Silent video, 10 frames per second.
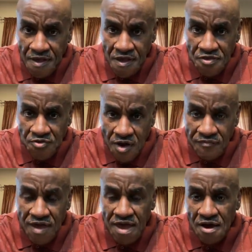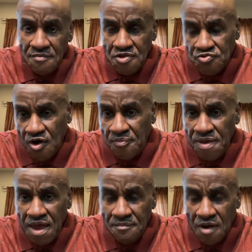12 a.m. and 12
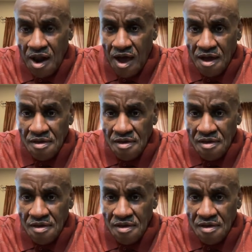p.m. clock.